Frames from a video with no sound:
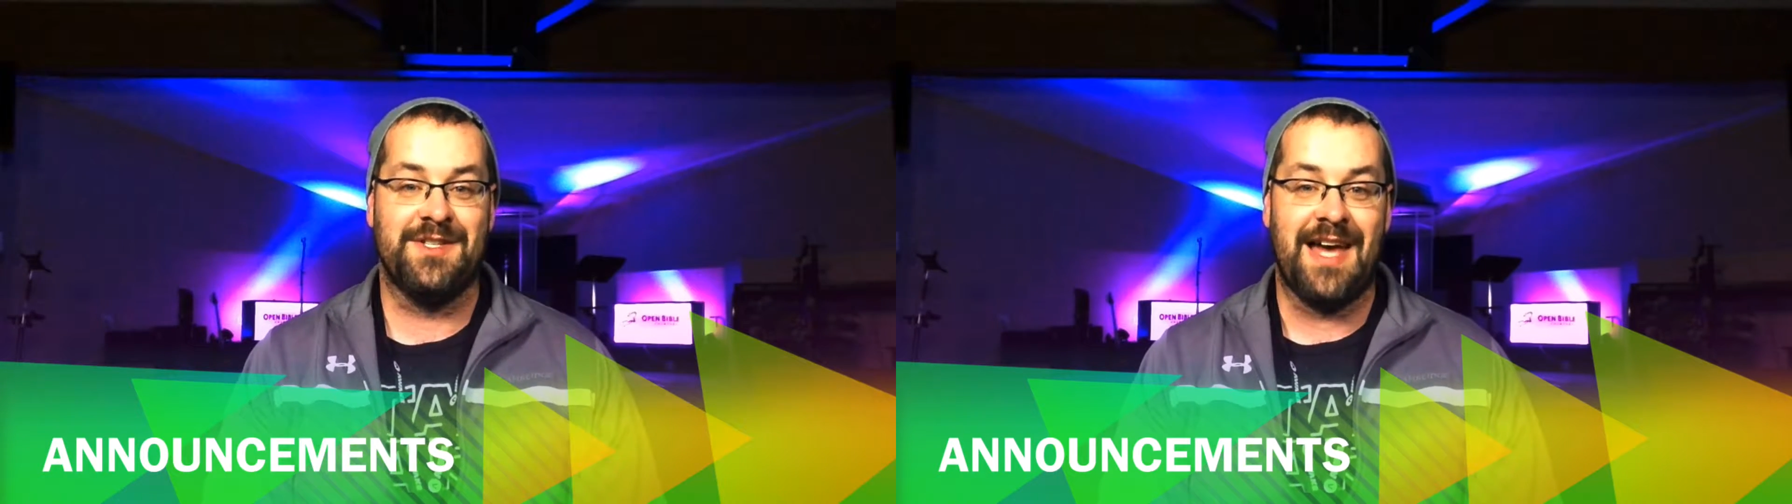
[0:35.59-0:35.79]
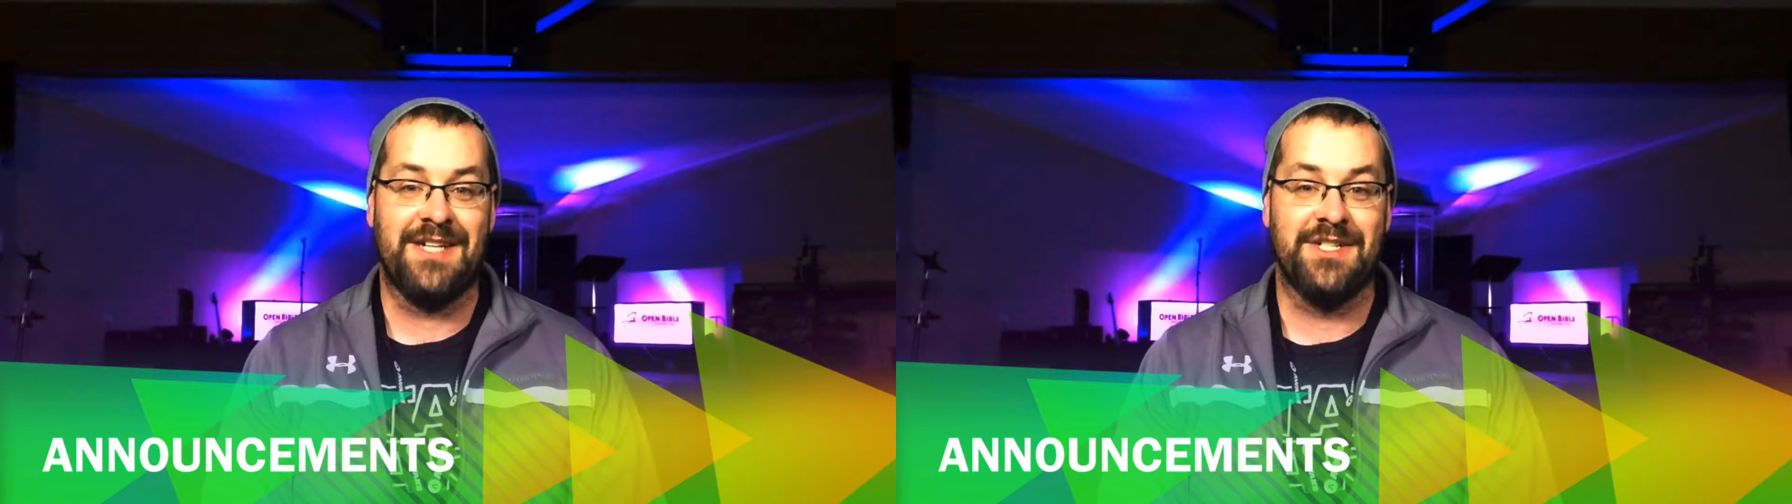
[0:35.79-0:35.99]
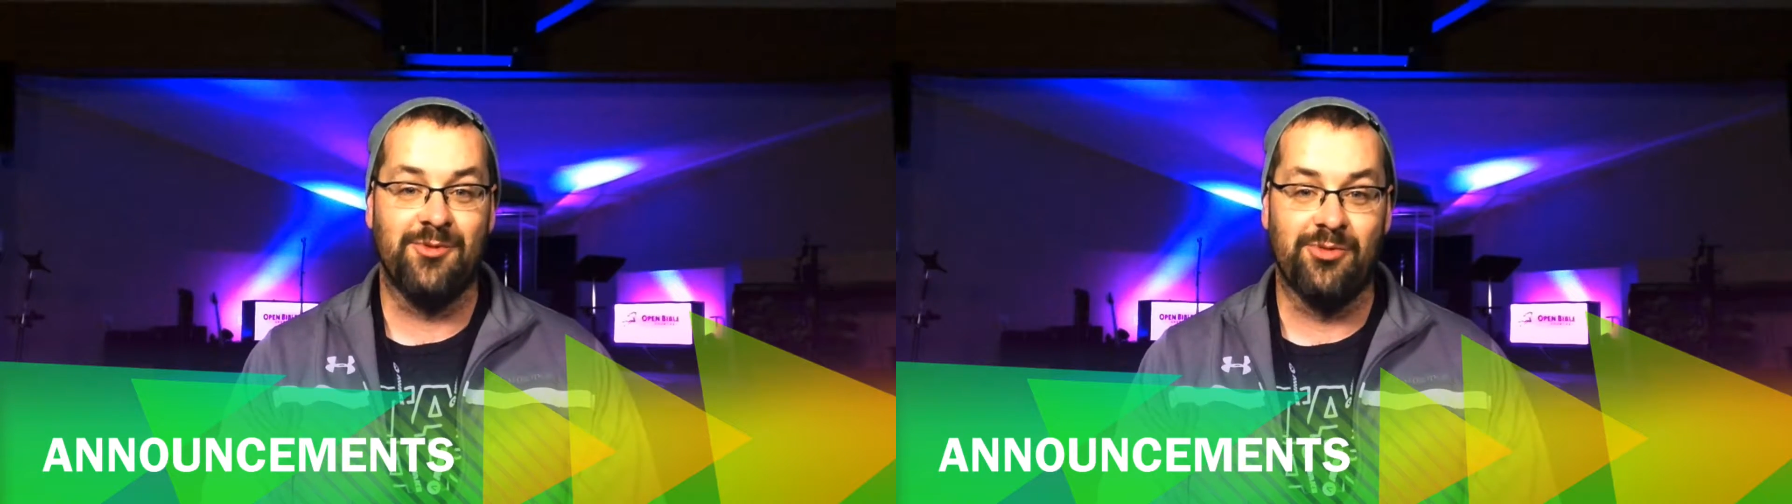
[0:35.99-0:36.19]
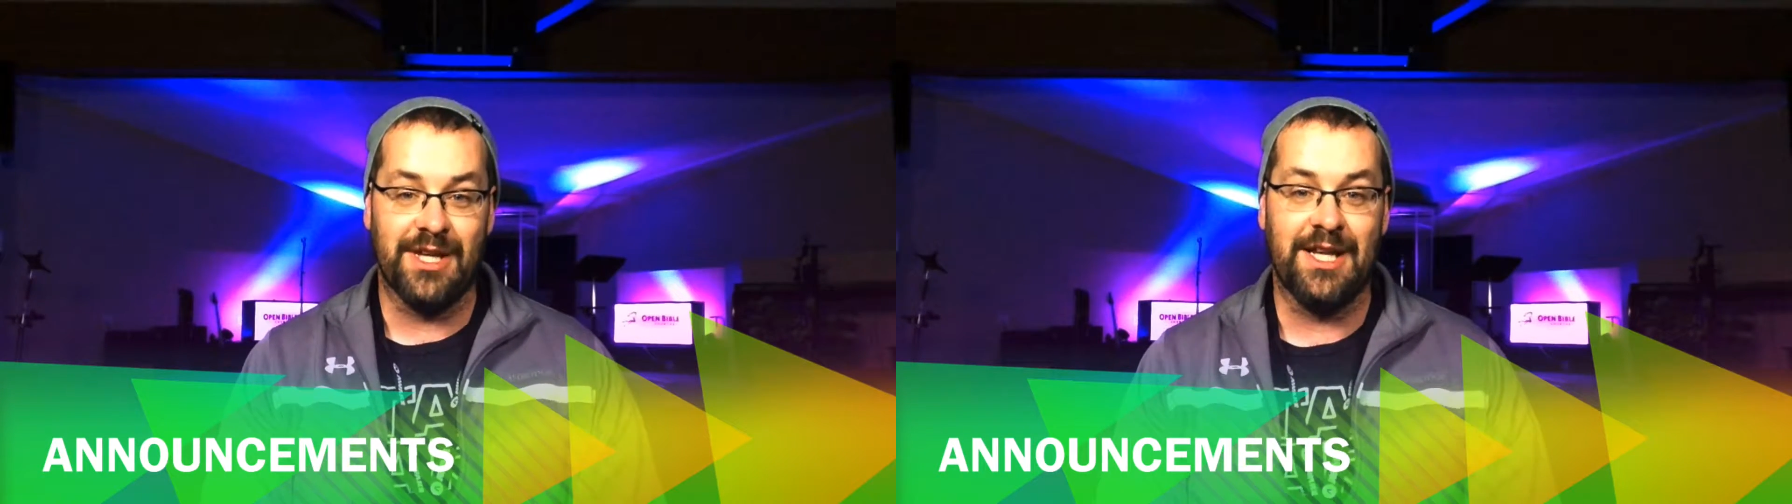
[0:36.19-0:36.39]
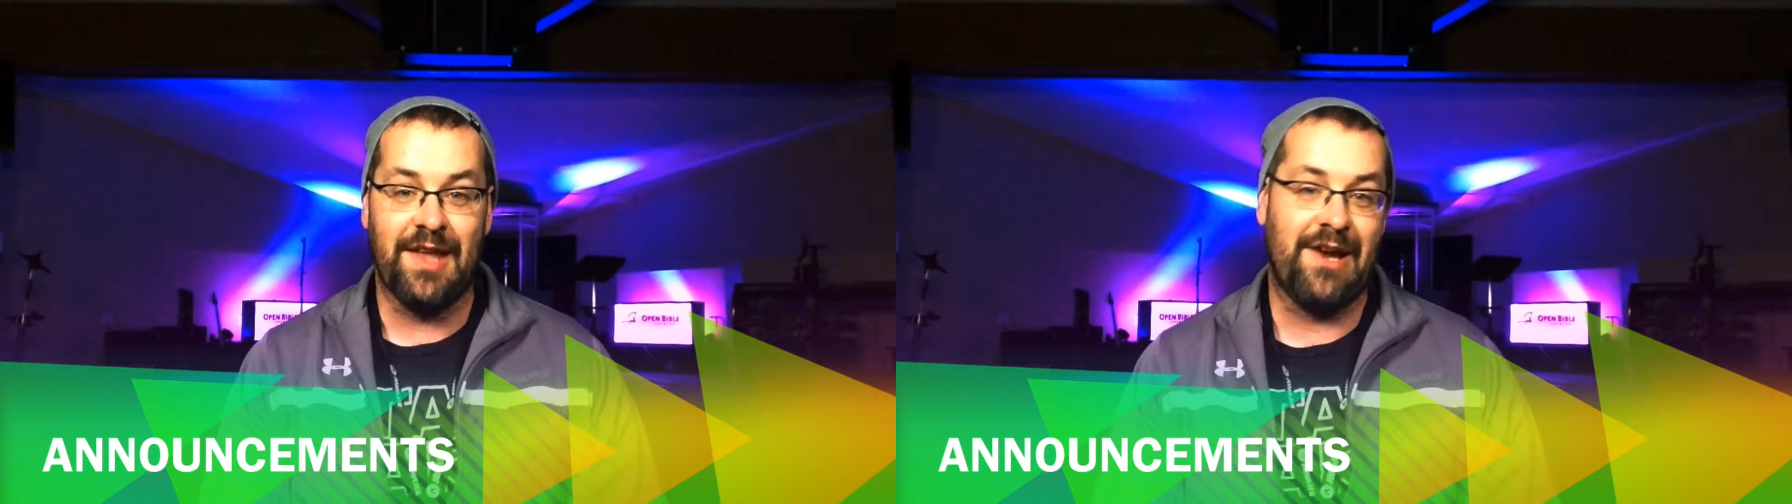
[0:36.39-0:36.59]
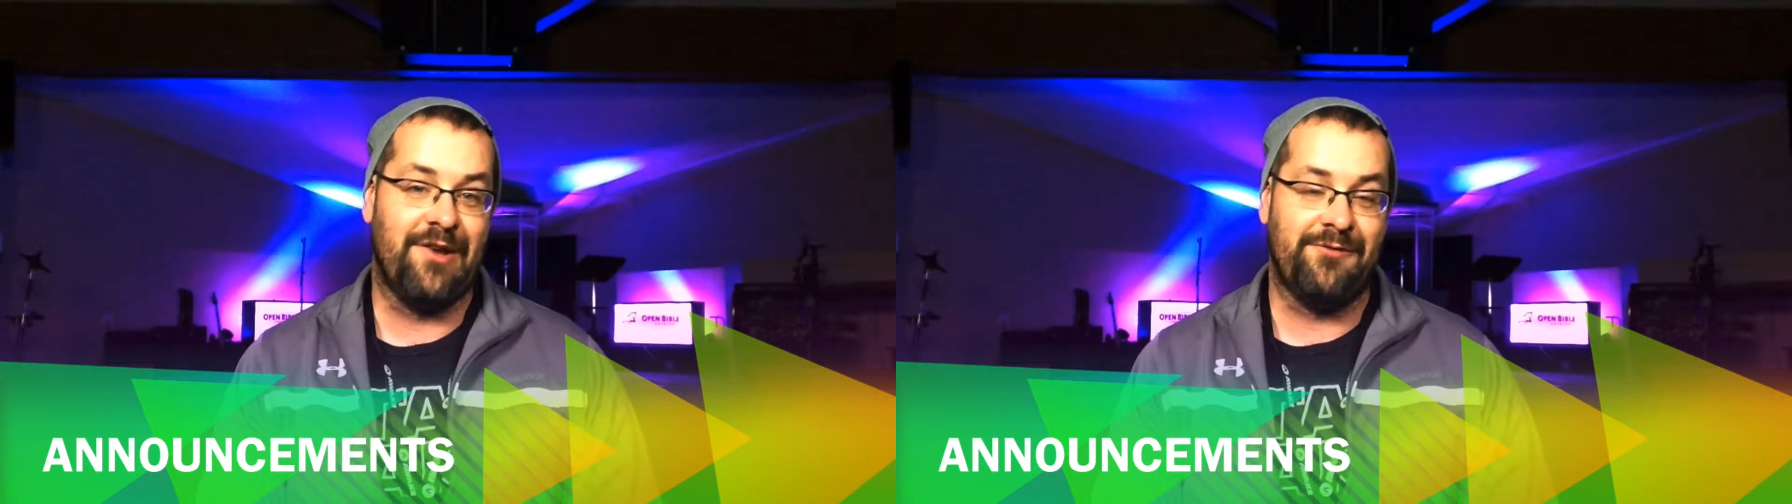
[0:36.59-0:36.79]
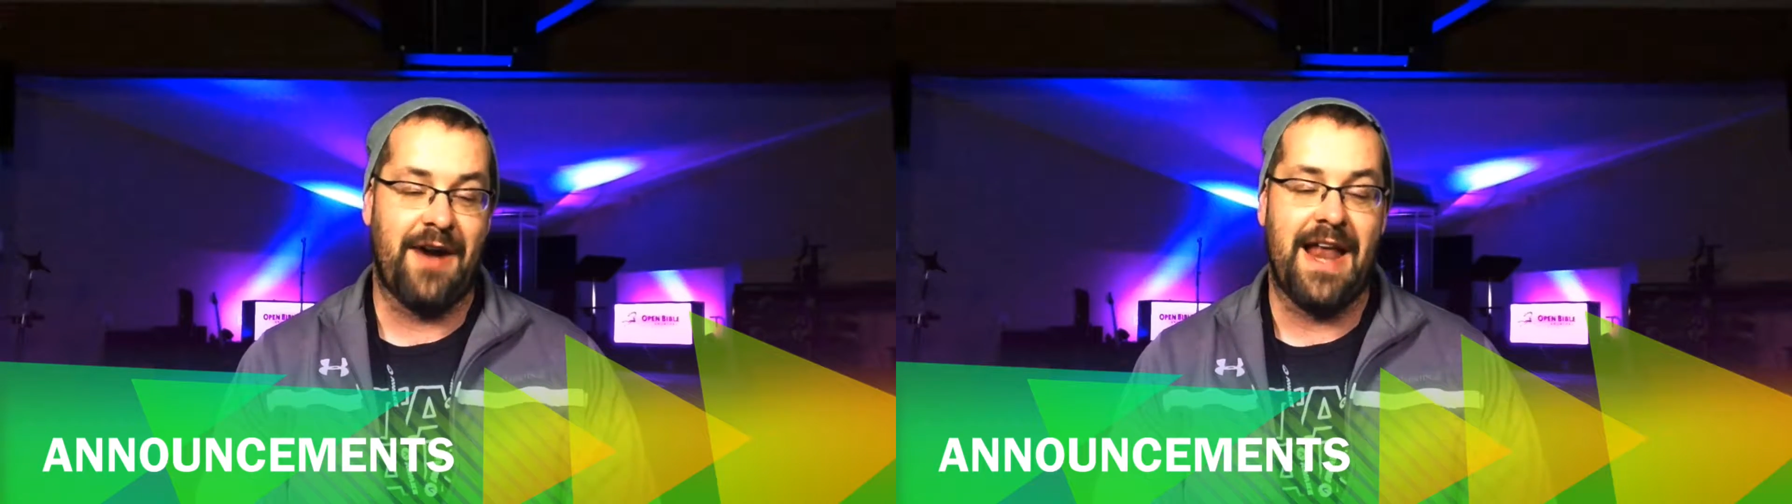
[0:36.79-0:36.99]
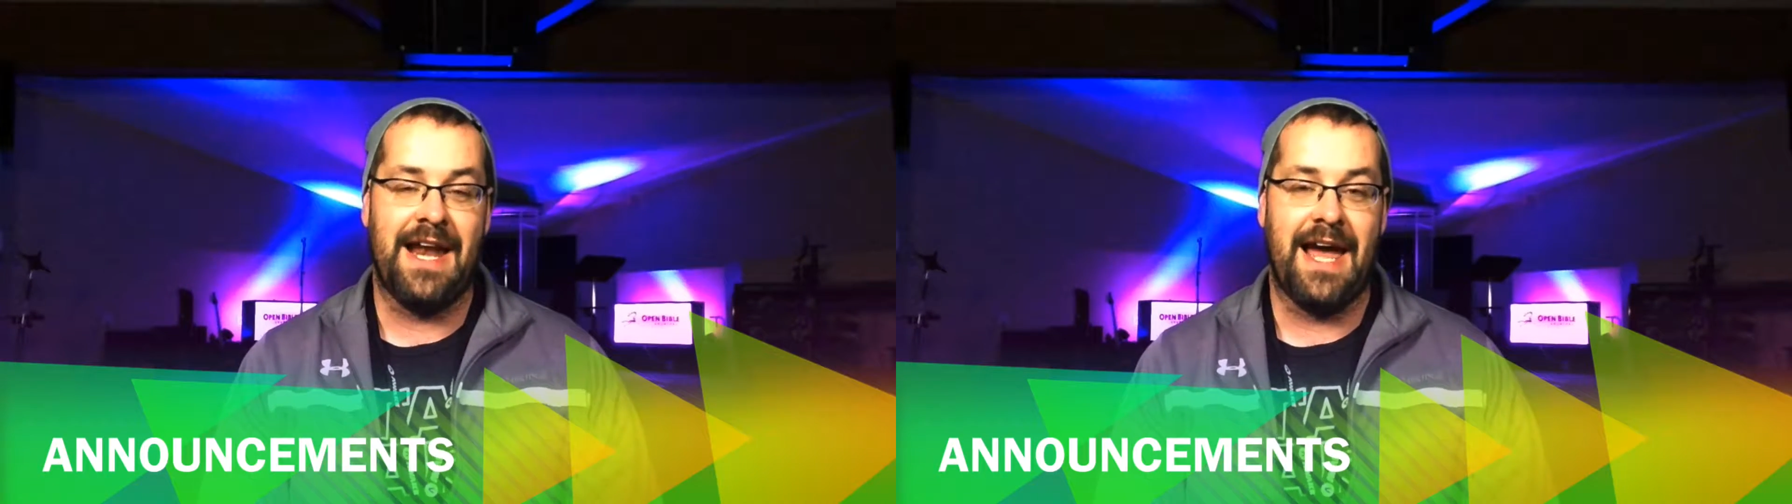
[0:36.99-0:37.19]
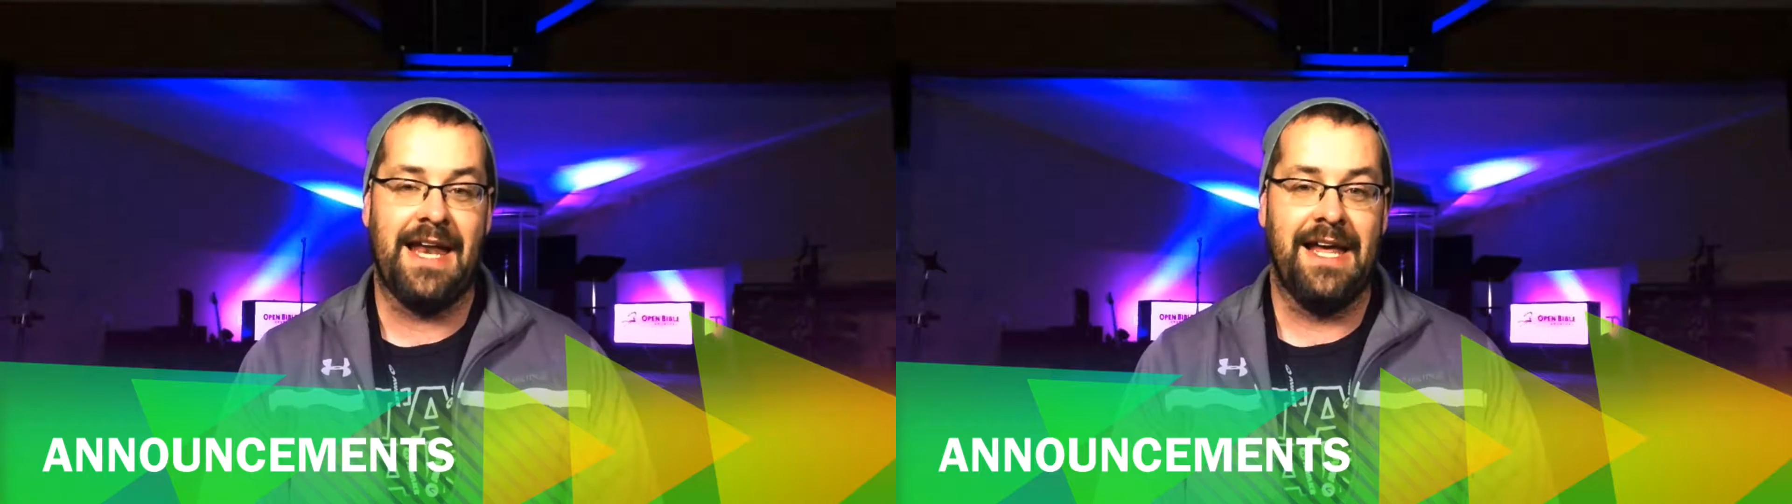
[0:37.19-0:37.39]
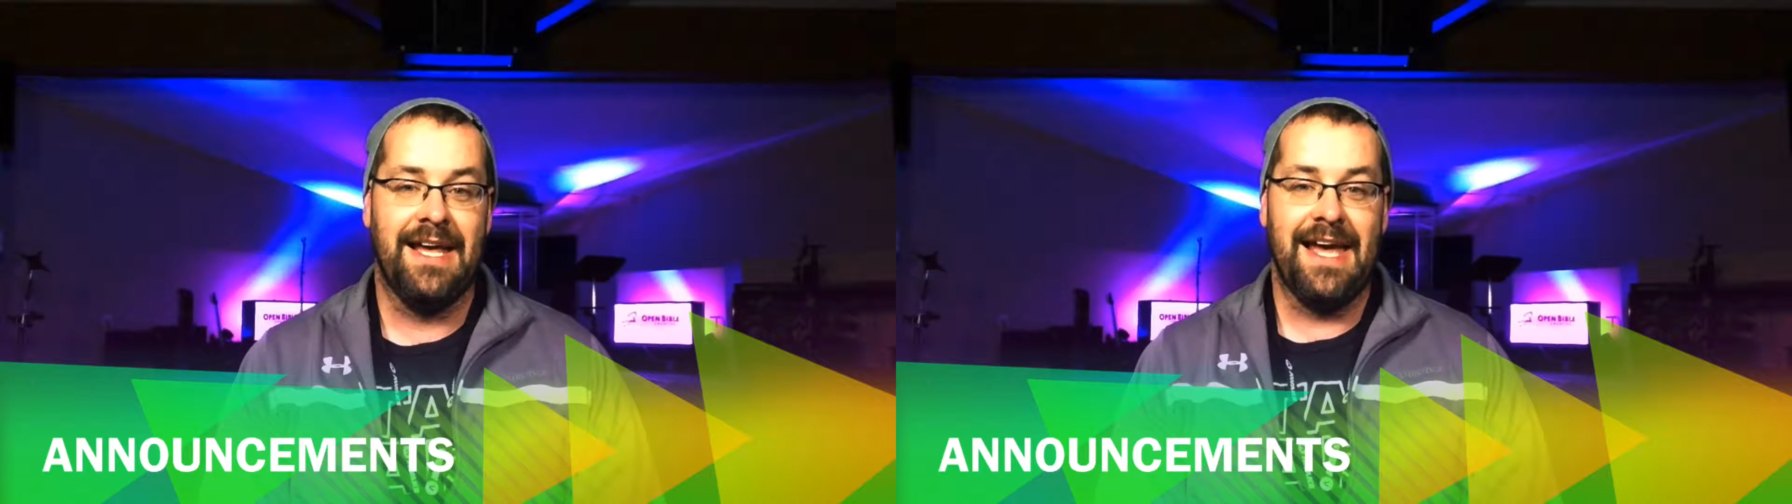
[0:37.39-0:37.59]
It's actually really late on Friday night